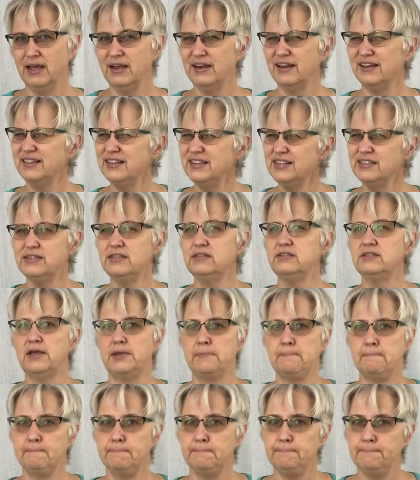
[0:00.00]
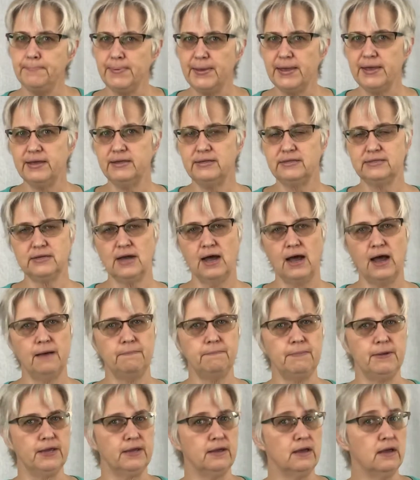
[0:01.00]
Now this is a big
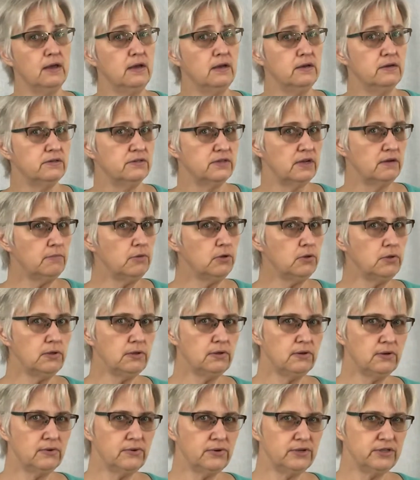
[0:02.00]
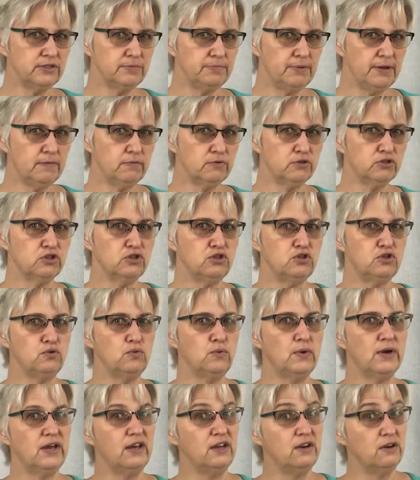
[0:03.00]
topic, so I'm only going to be able to
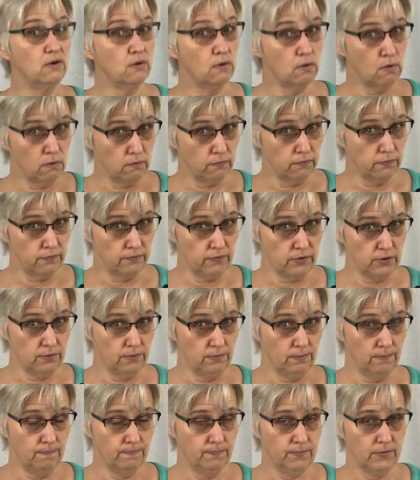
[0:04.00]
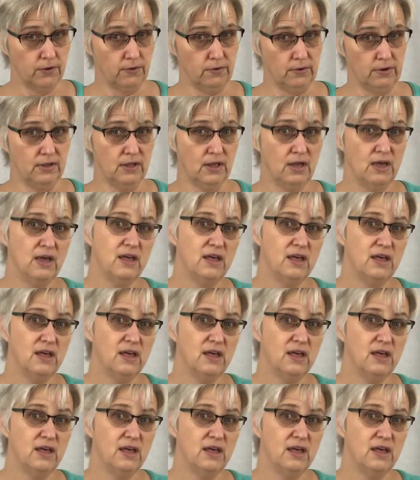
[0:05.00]
do an overview. All right.